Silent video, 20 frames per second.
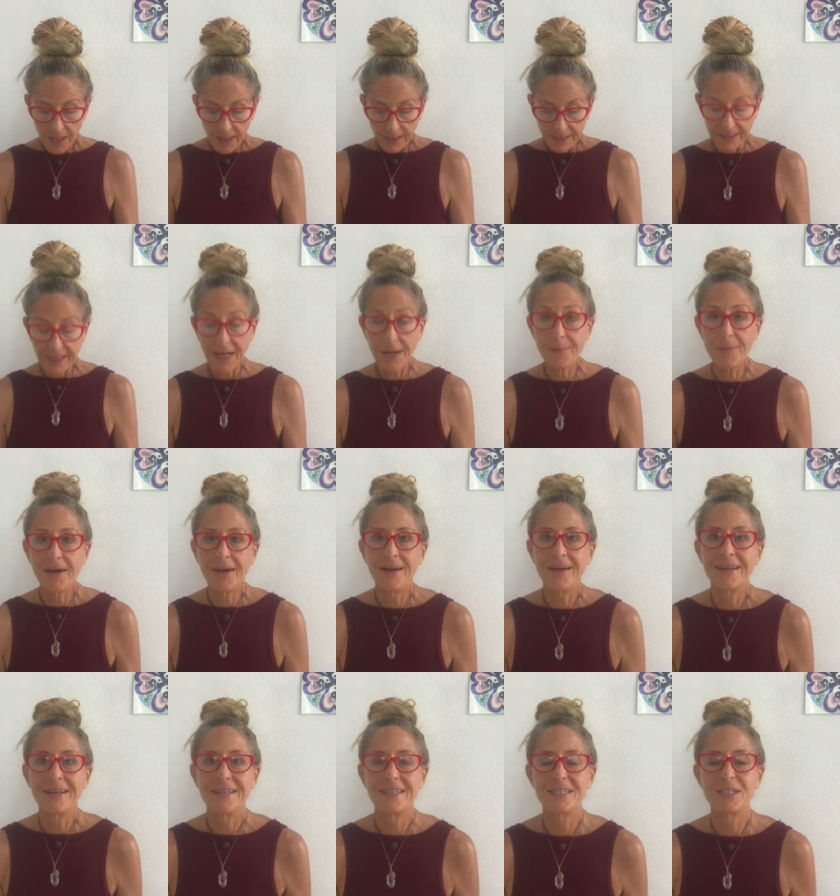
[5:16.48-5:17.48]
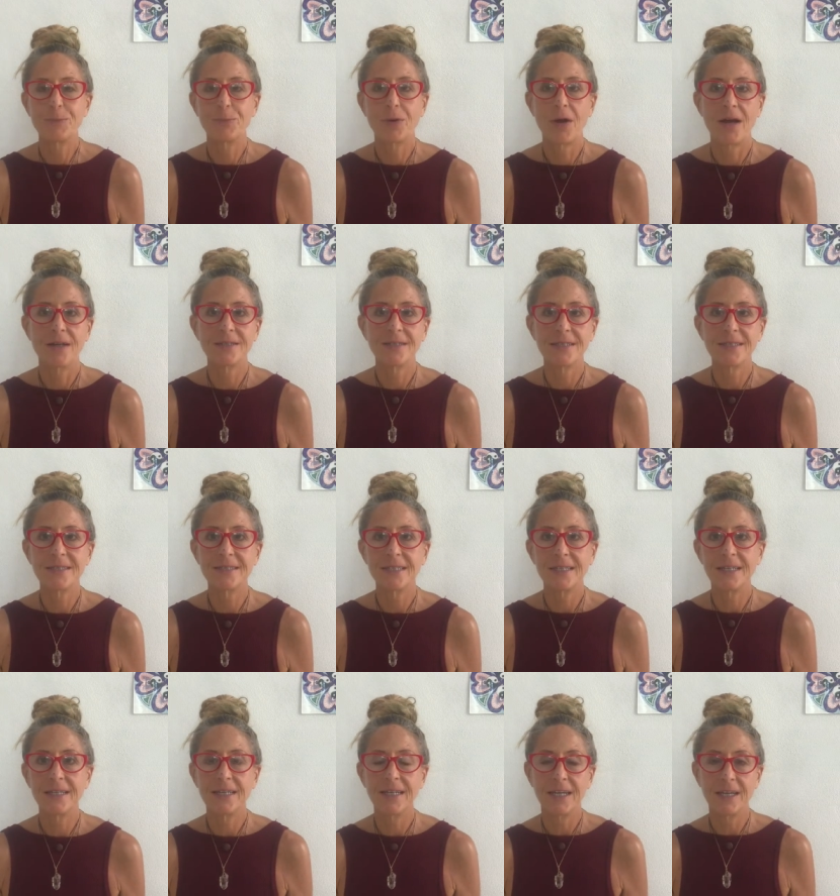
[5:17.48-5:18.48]
Gamma is
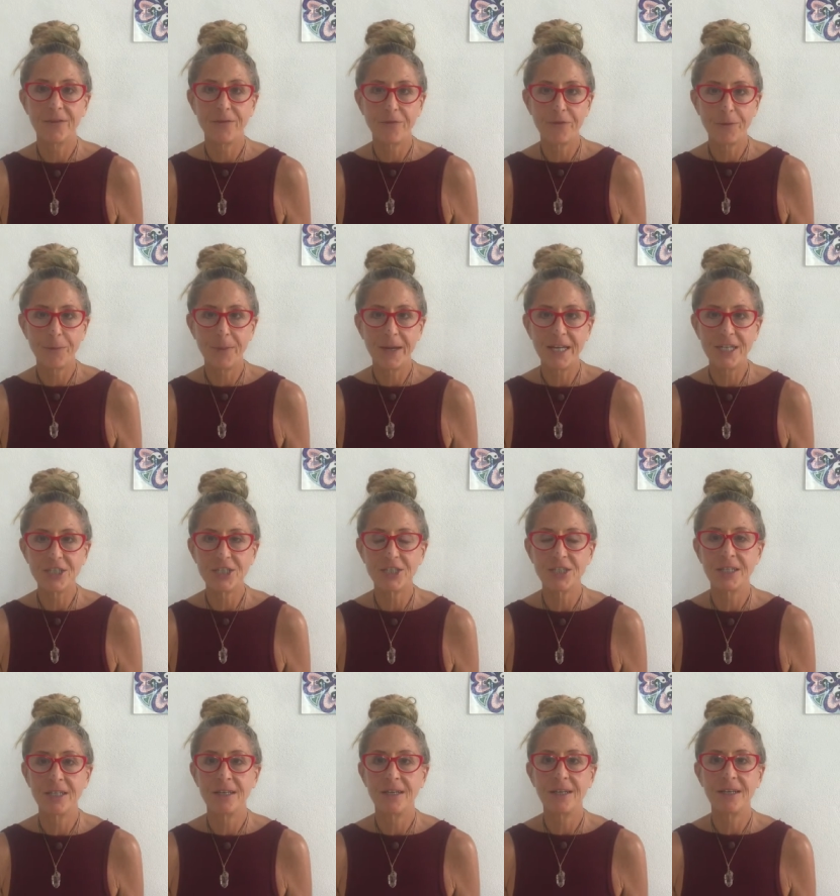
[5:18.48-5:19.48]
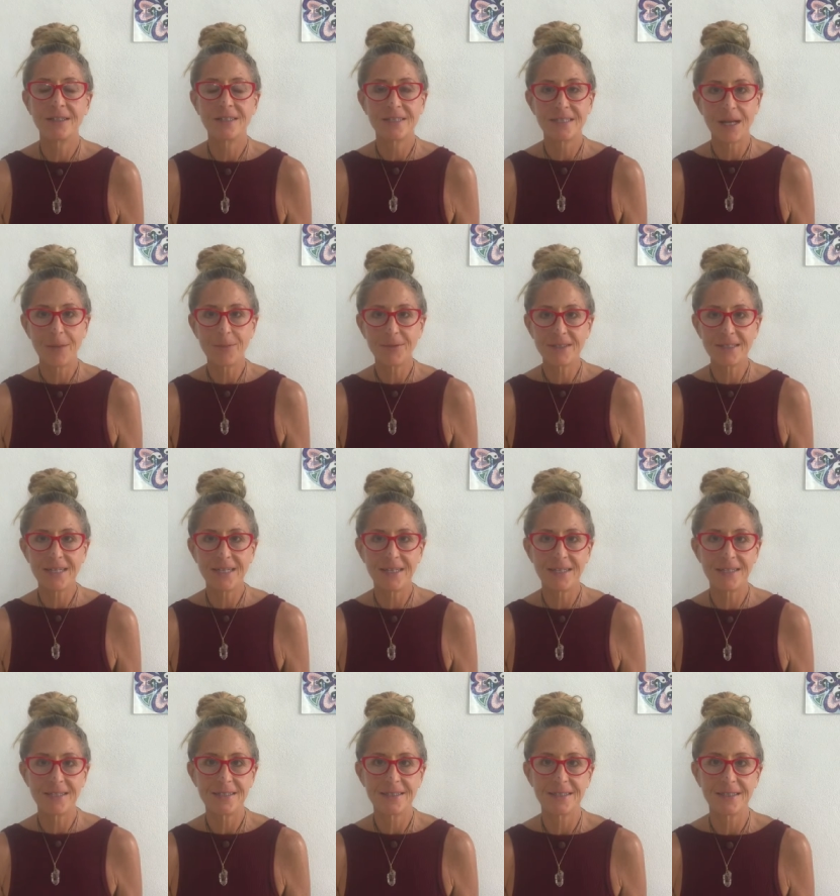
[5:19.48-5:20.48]
processing information
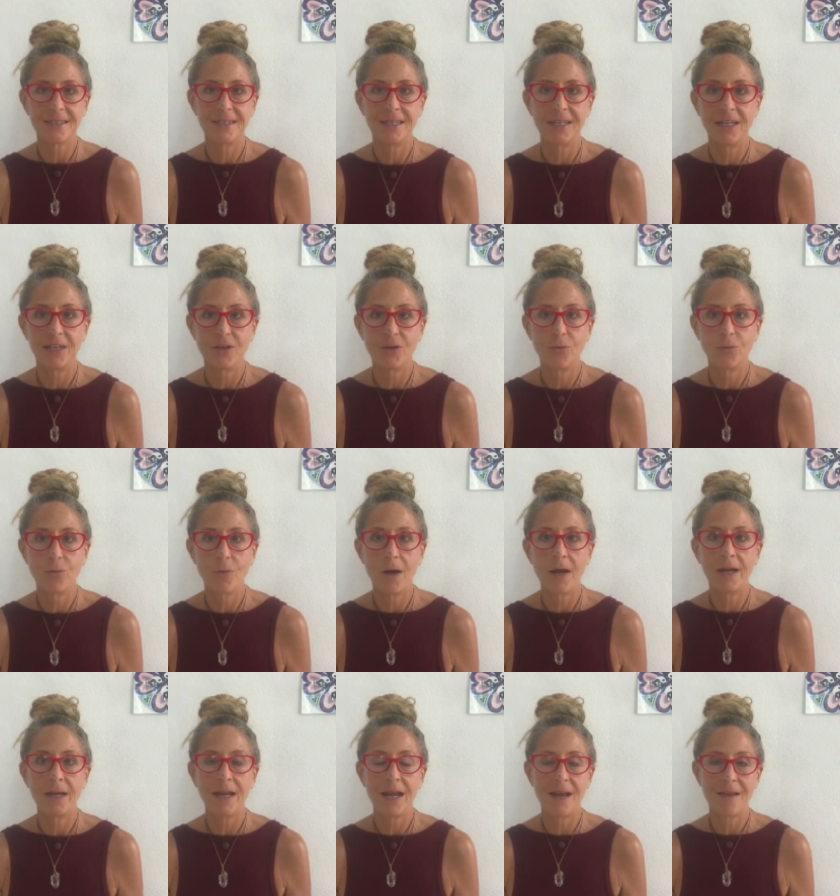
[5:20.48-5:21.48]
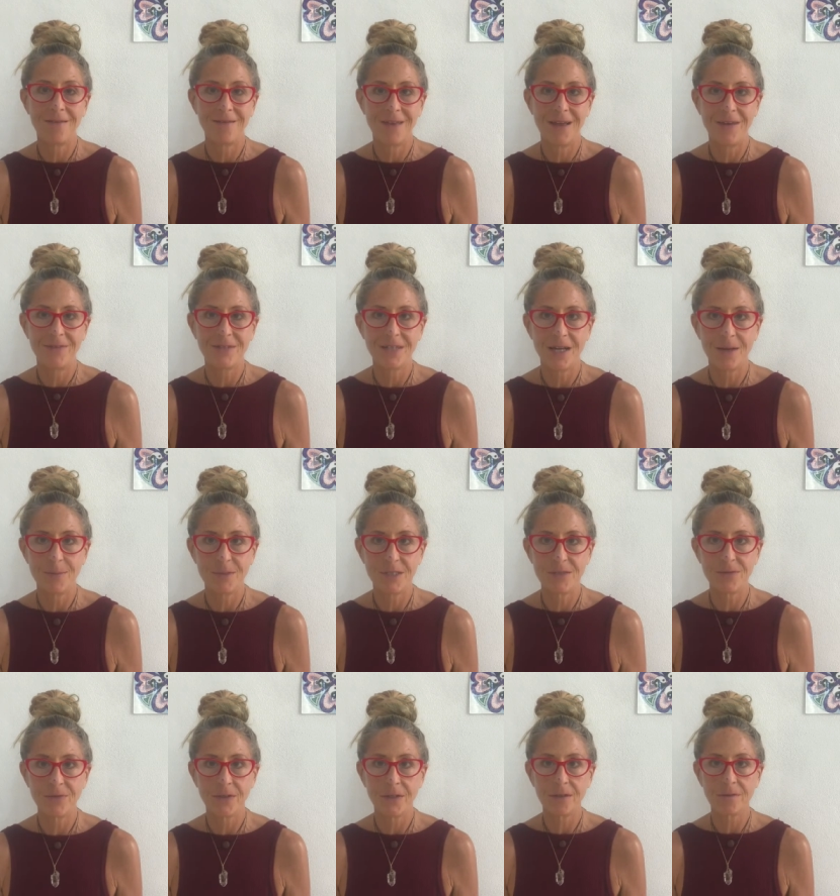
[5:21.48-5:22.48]
simultaneously in the right and left
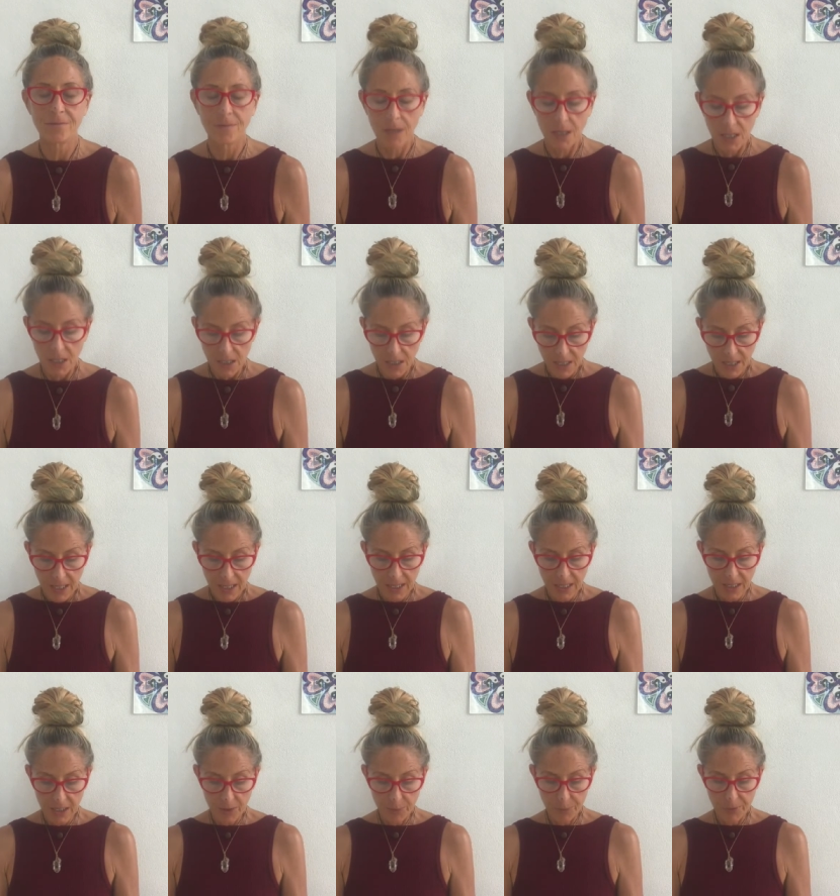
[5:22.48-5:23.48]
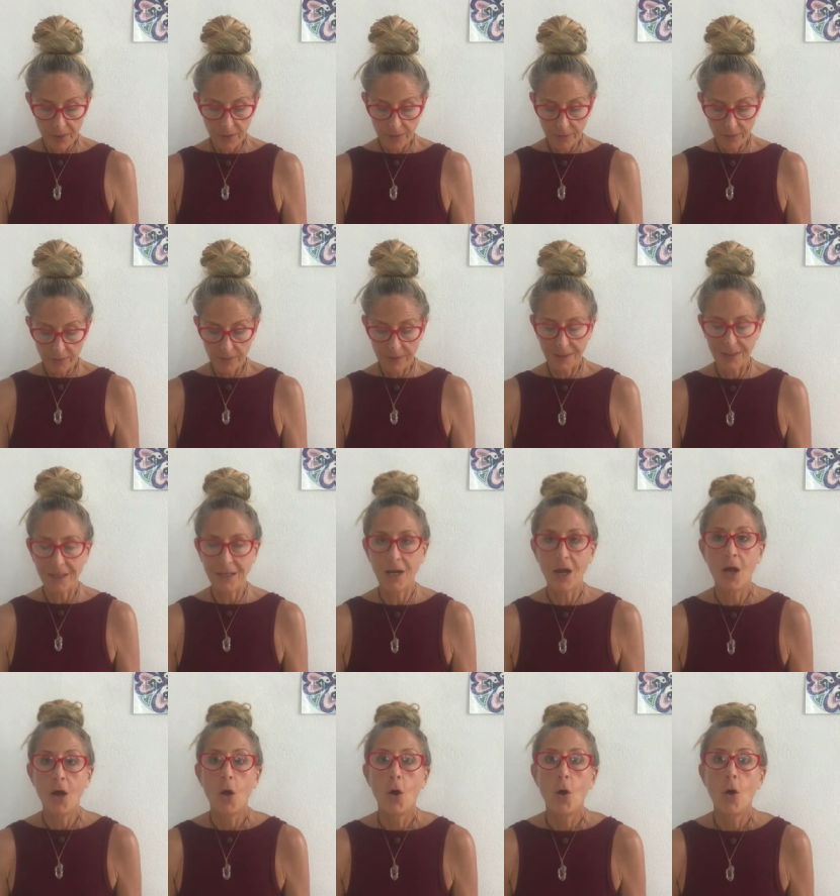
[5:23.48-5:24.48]
hemisphere. And apparently
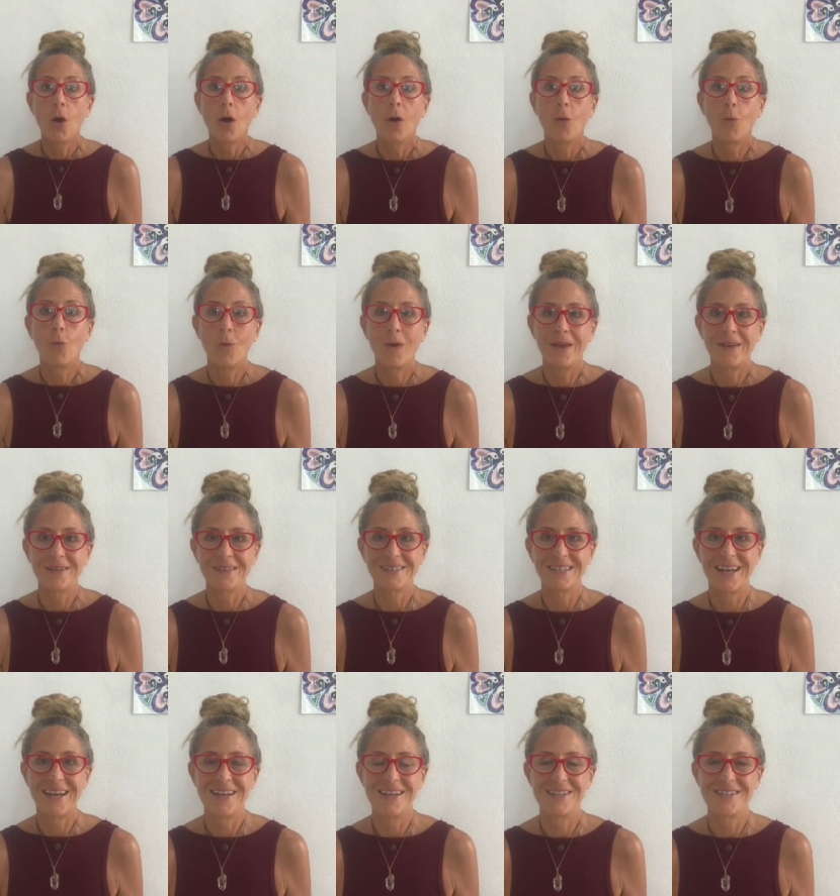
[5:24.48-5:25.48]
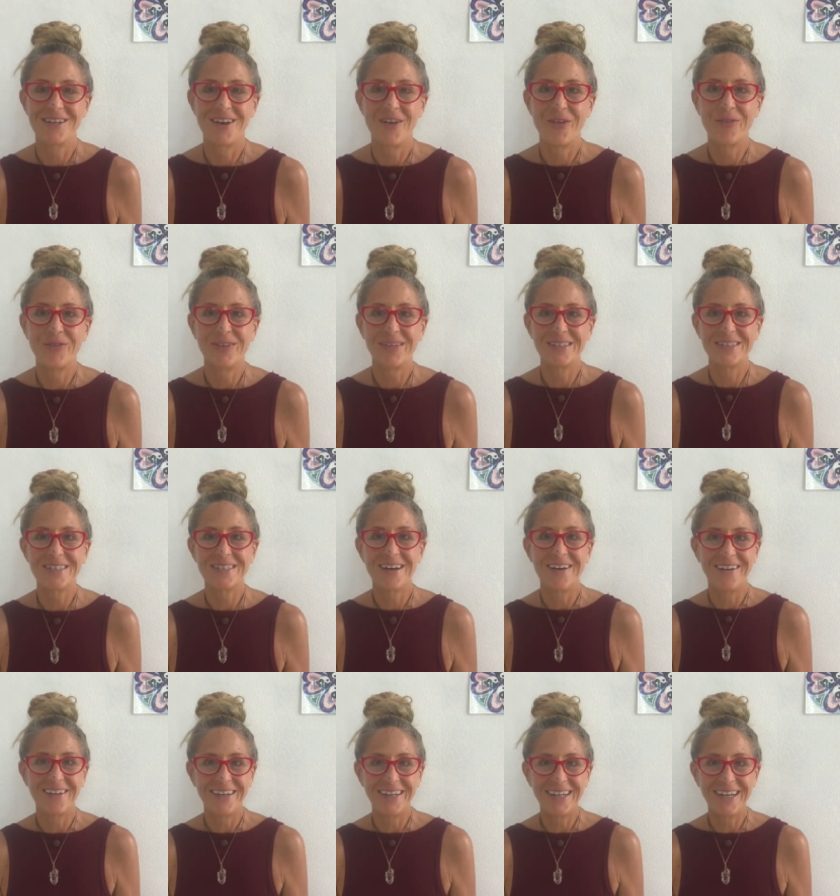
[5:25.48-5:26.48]
whales and dolphins
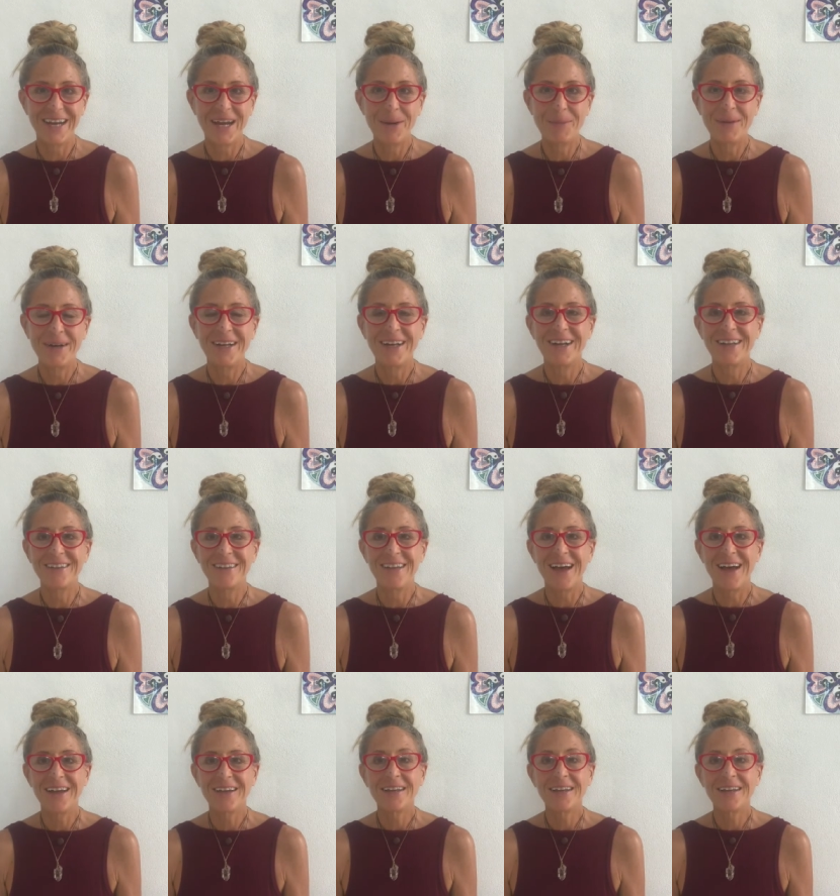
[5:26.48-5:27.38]
are in gamma a lot.